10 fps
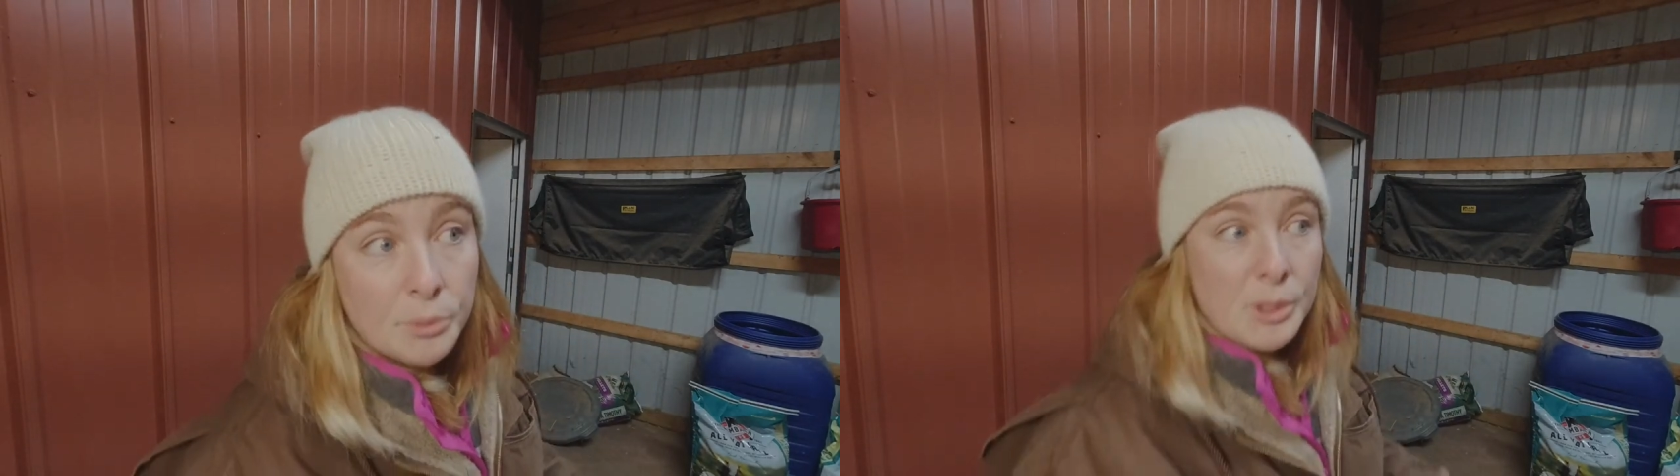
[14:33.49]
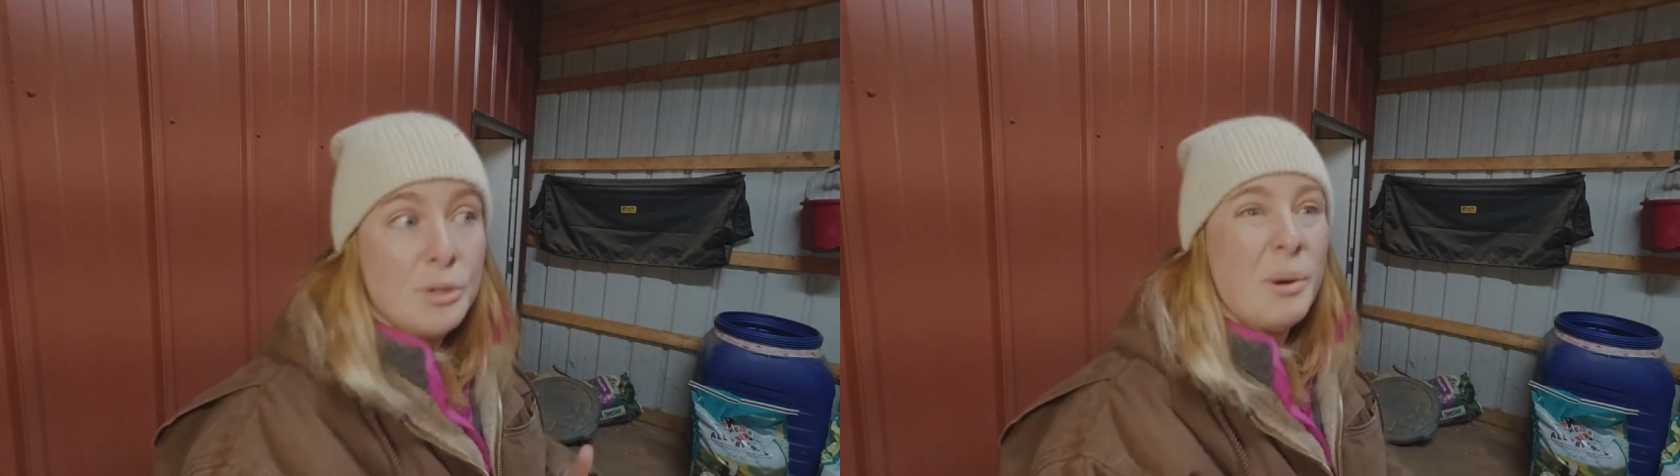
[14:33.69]

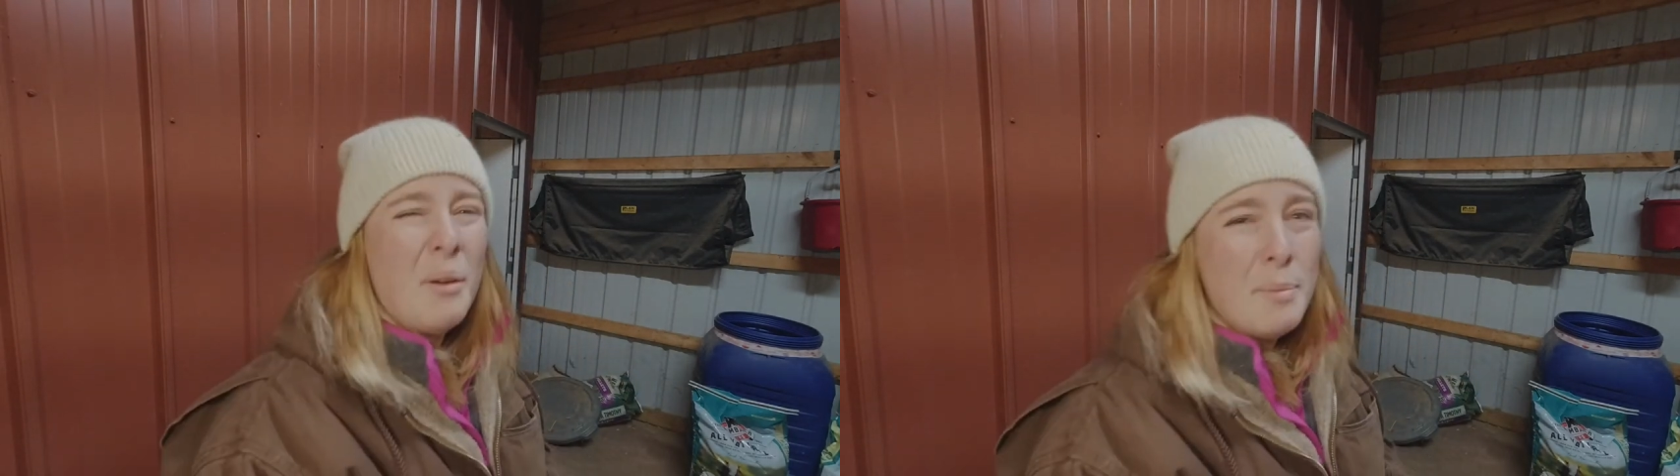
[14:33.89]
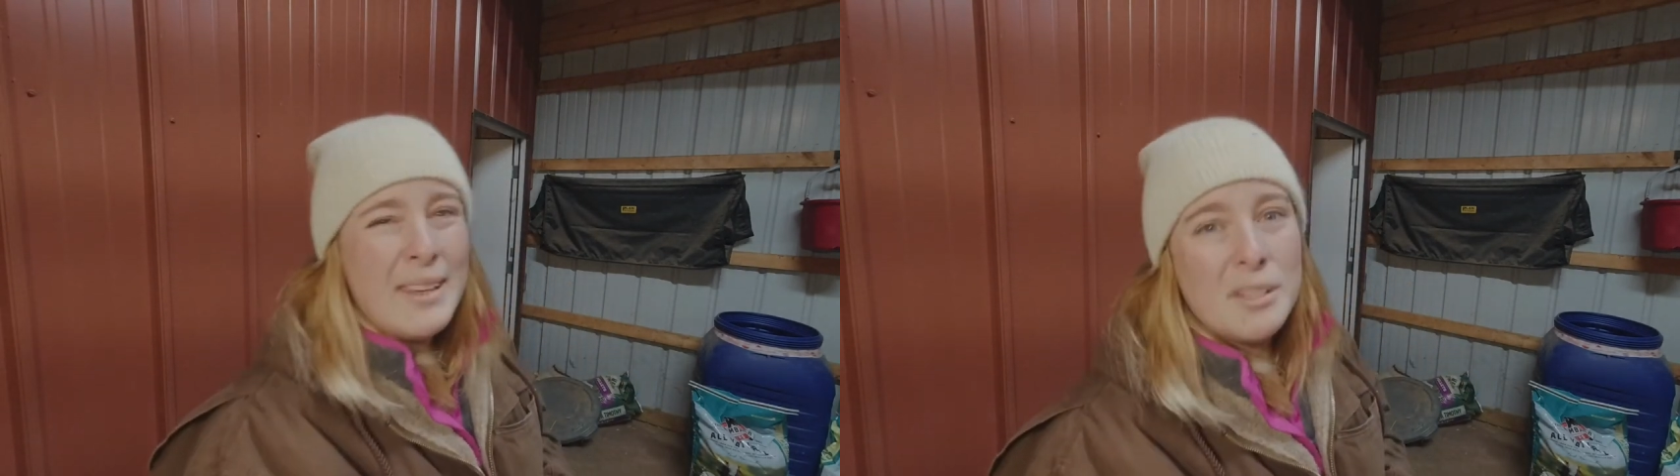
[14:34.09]
which will
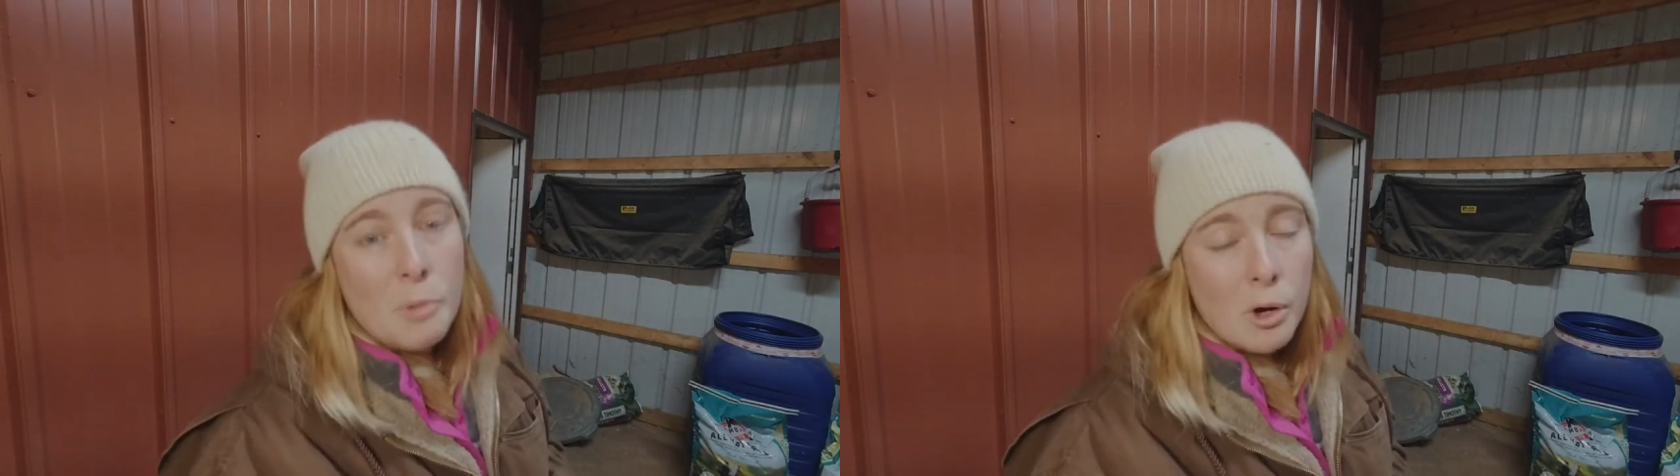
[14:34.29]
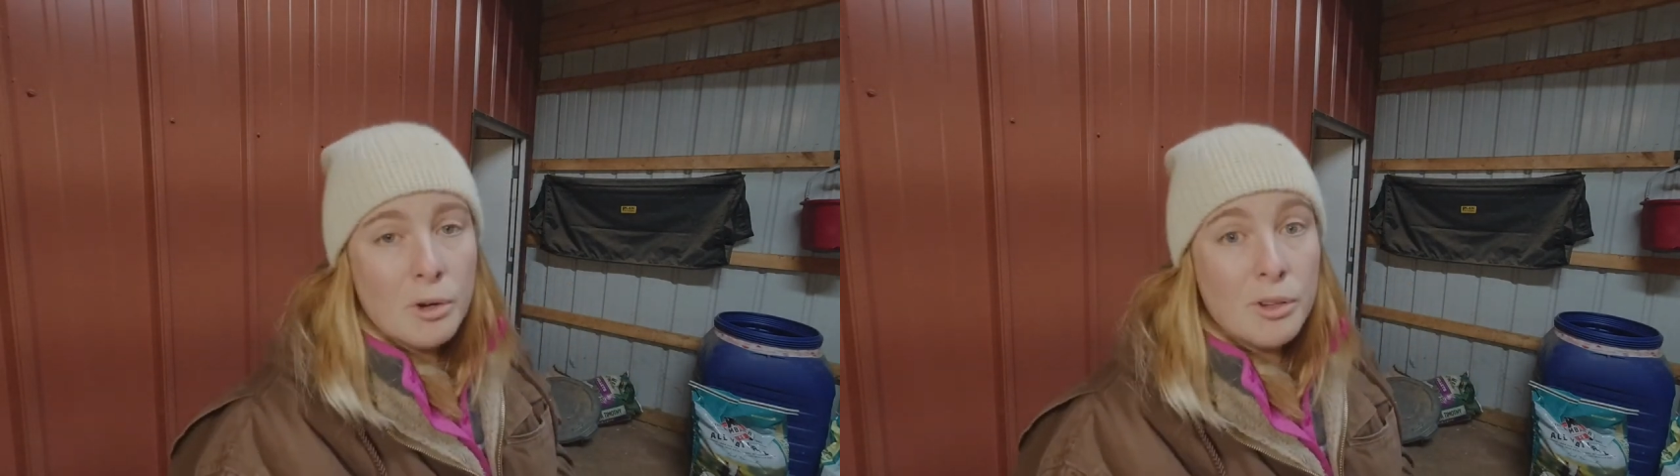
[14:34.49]
probably be
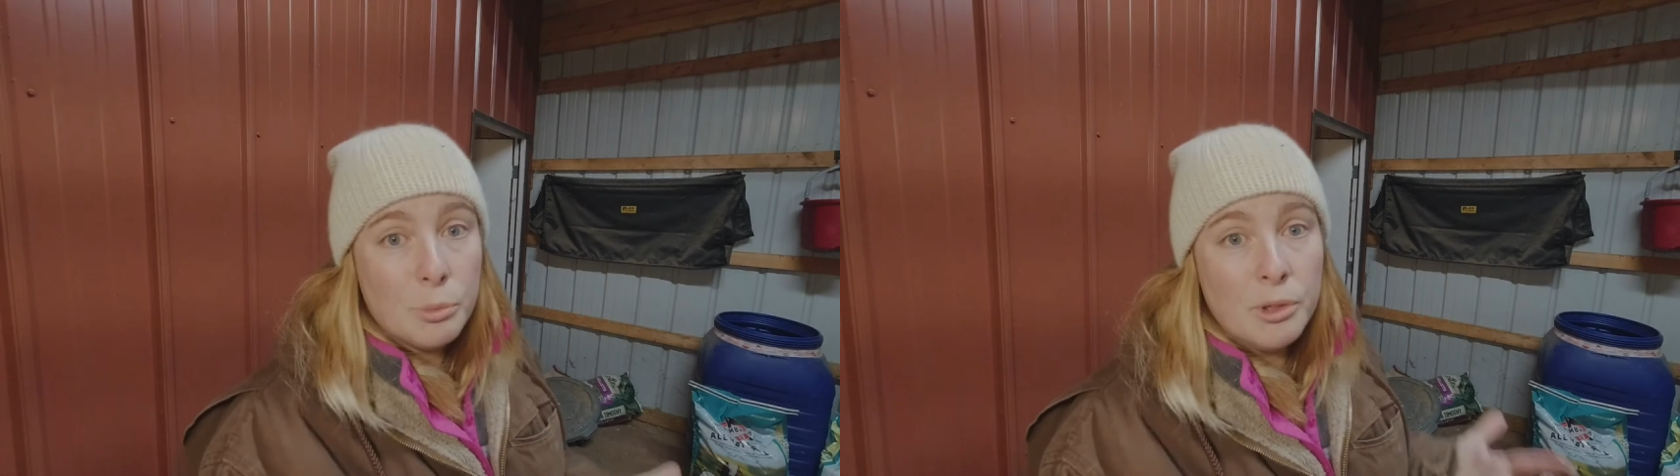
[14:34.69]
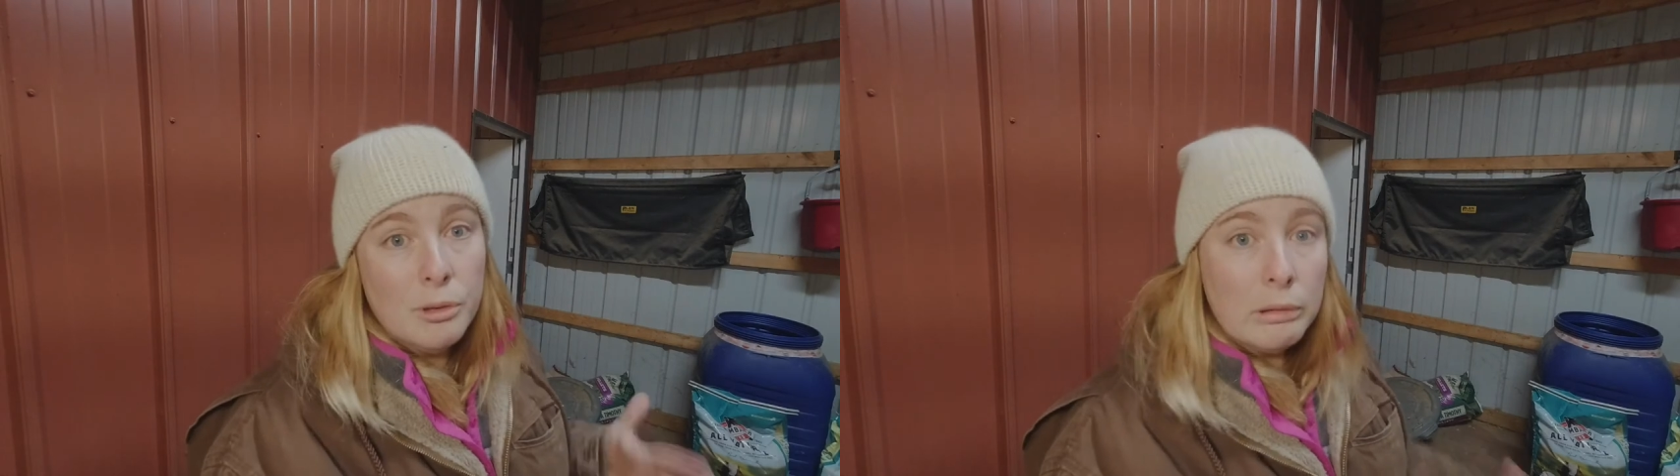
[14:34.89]
tomorrow because we're doing